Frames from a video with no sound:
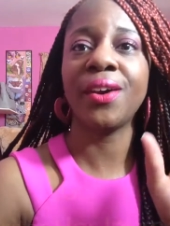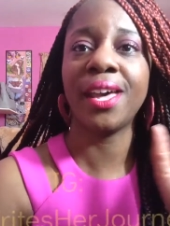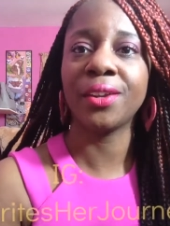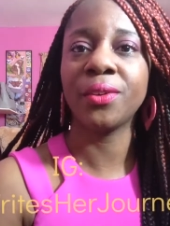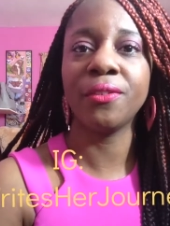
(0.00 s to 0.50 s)

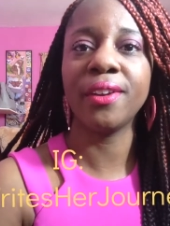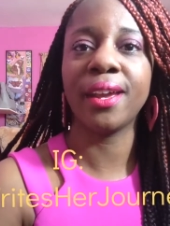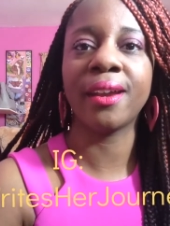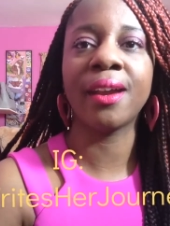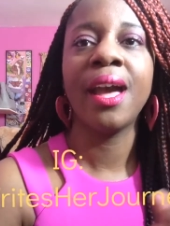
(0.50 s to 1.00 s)
So head on
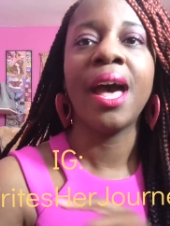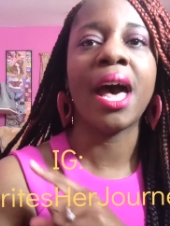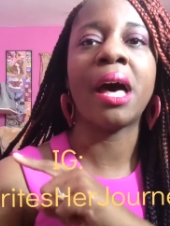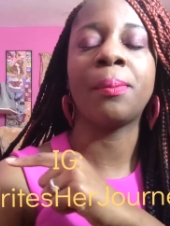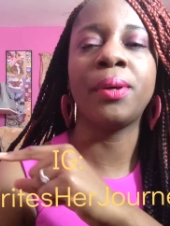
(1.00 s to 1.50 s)
over there.
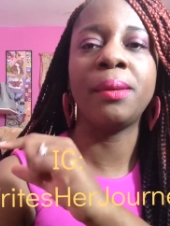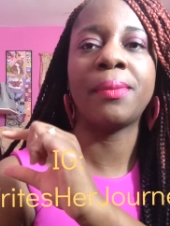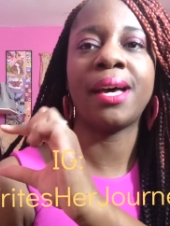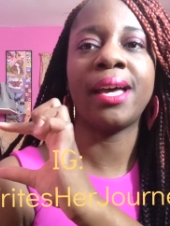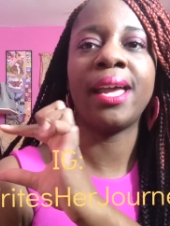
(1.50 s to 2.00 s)
I'll
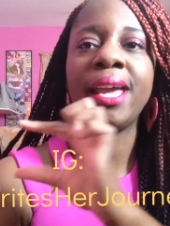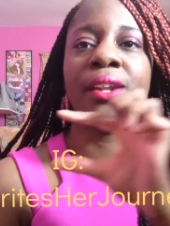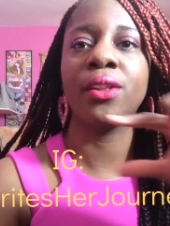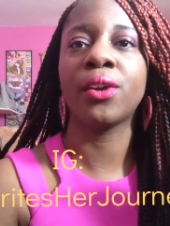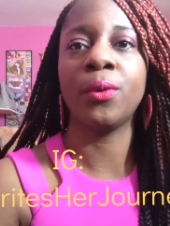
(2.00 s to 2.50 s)
put my
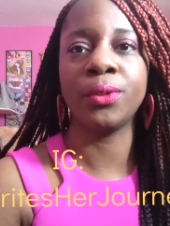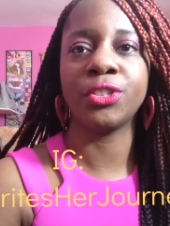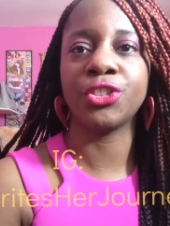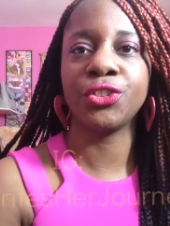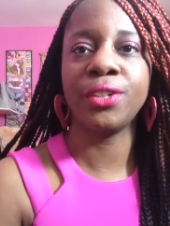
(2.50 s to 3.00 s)

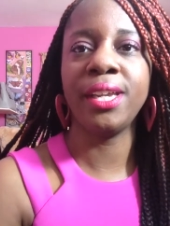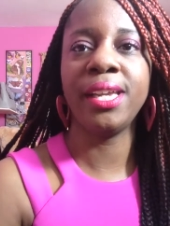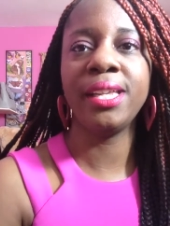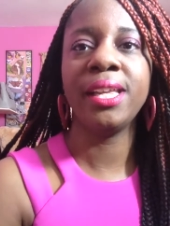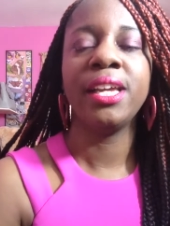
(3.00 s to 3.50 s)
handler on the
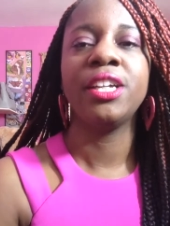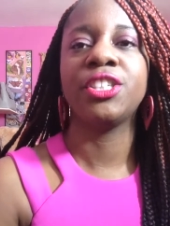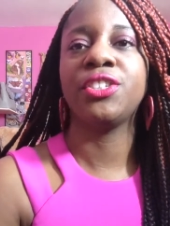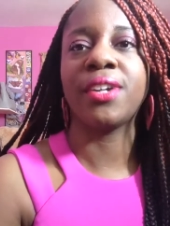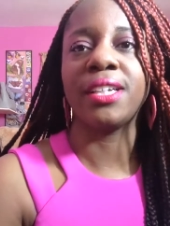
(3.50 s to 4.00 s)
screen,
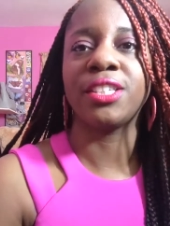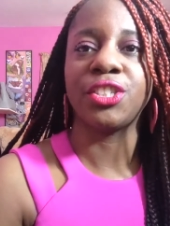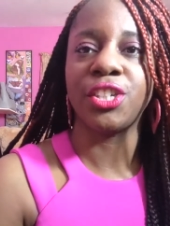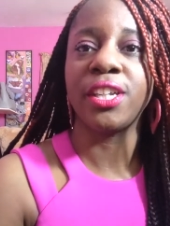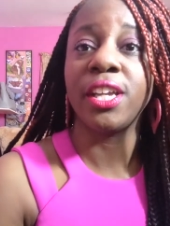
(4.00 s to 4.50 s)
She
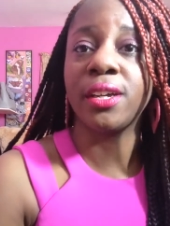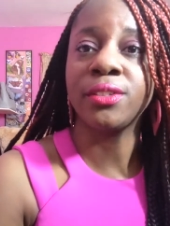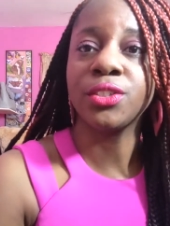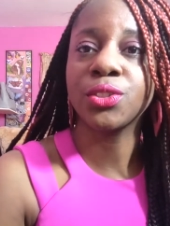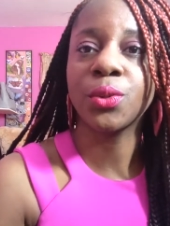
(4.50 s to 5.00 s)
Writes Her
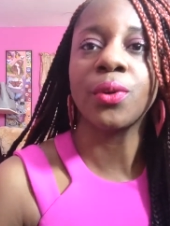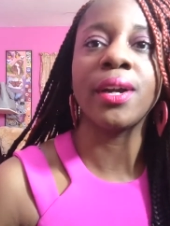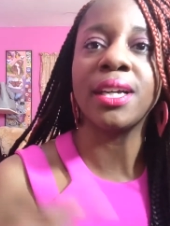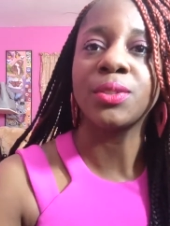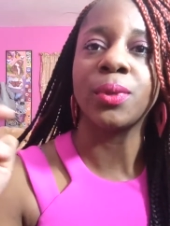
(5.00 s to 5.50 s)
Journey
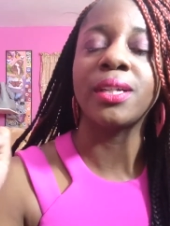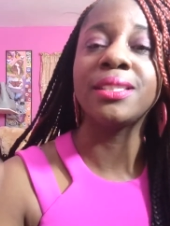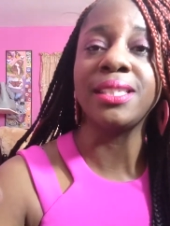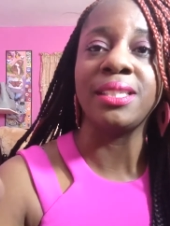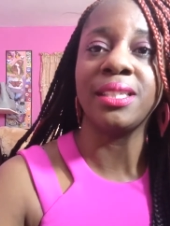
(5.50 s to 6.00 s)
underscore, as
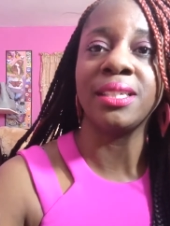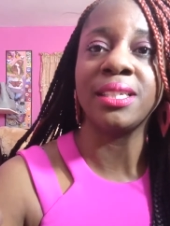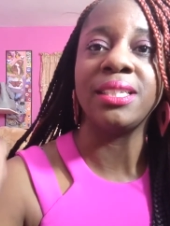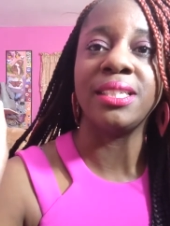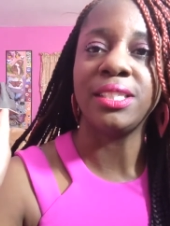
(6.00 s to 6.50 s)
well as
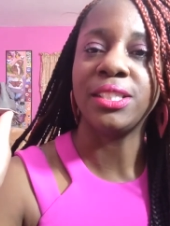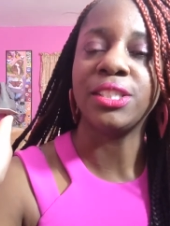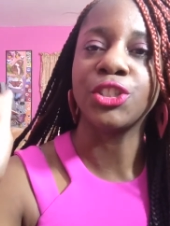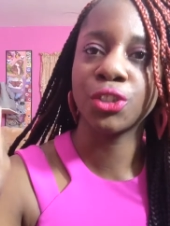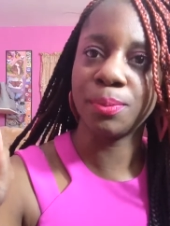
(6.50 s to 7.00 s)
in the
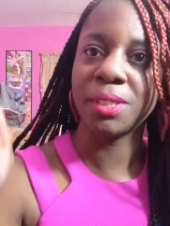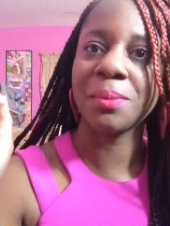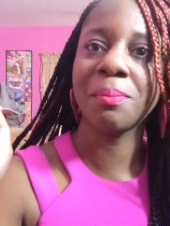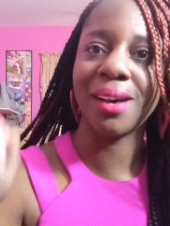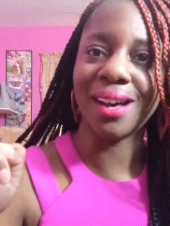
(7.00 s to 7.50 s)

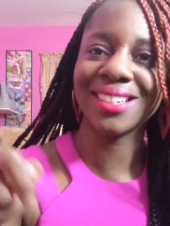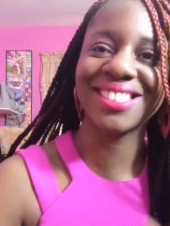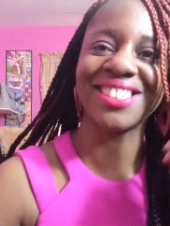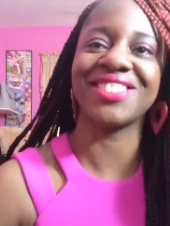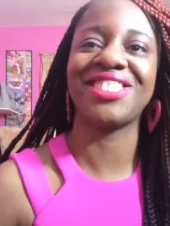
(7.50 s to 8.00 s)
description
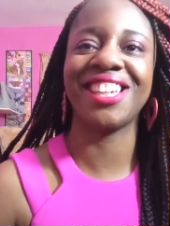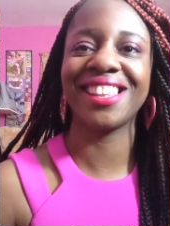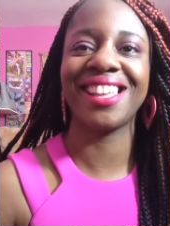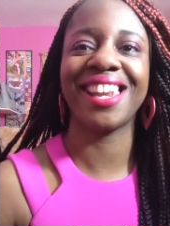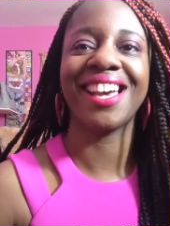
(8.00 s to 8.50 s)
box. So
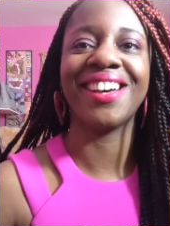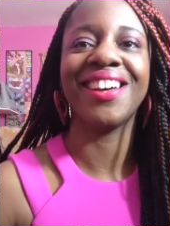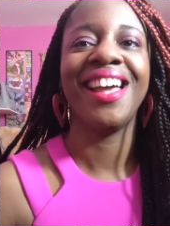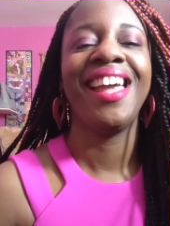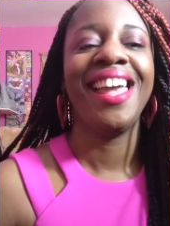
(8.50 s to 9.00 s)
check that
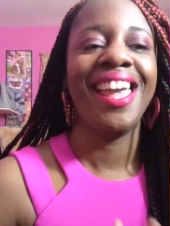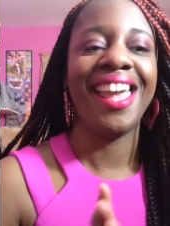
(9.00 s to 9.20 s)
out.